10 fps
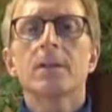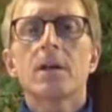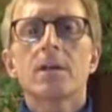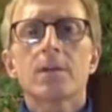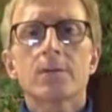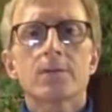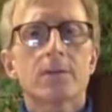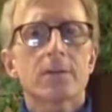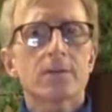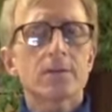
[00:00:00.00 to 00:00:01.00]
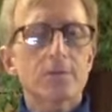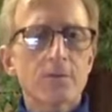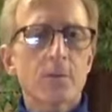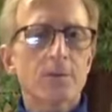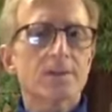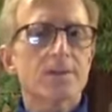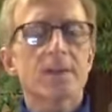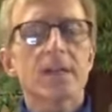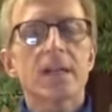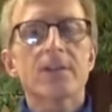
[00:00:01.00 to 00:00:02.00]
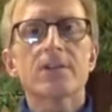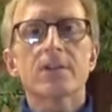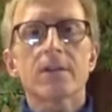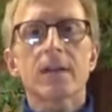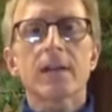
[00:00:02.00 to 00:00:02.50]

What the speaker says: Those are the two forces in nature.